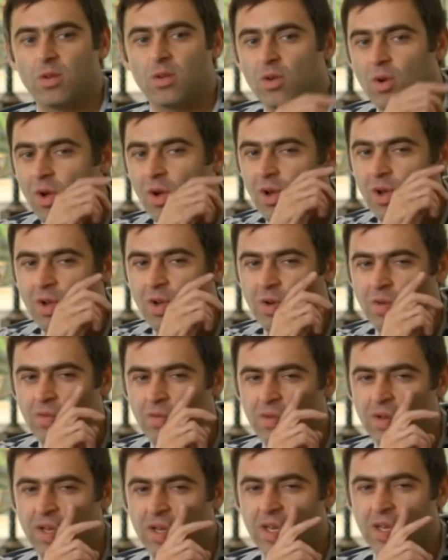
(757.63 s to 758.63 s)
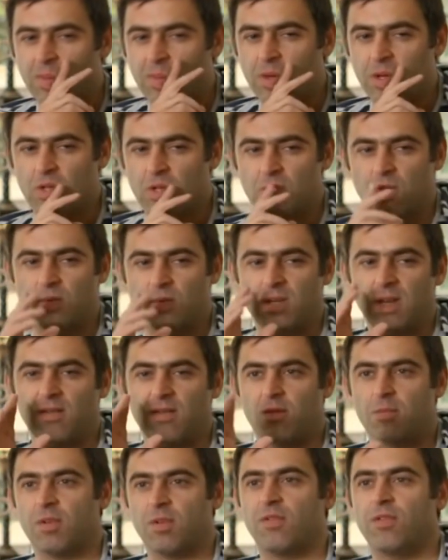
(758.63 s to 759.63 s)
not heard of really, because you was
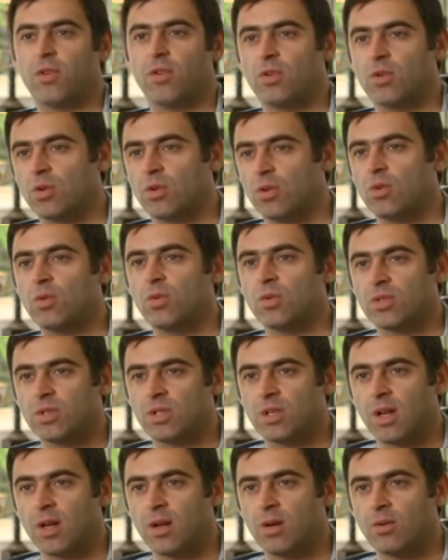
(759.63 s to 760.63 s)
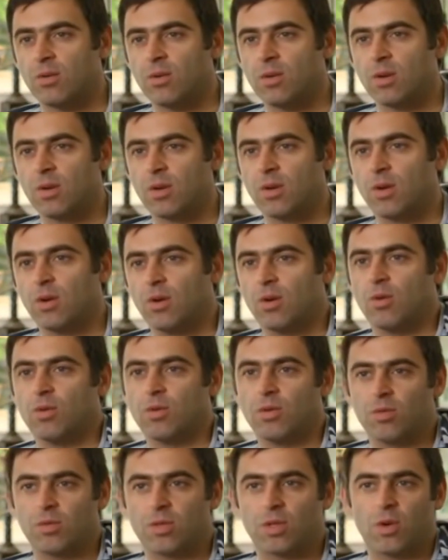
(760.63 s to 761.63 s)
either methodical and slow,
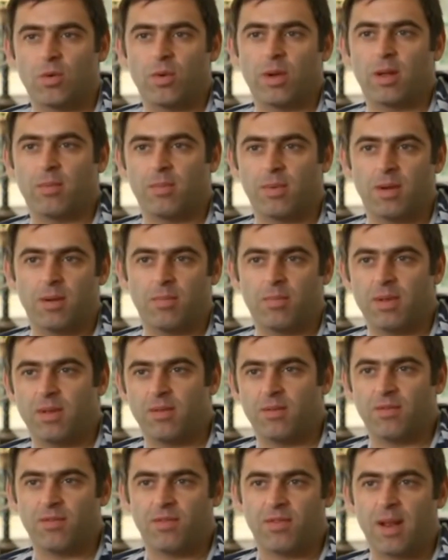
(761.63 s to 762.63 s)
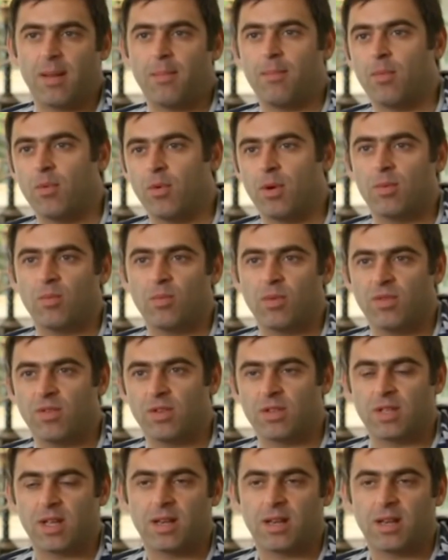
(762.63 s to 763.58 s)
or you was quick but a bit flamboyant with your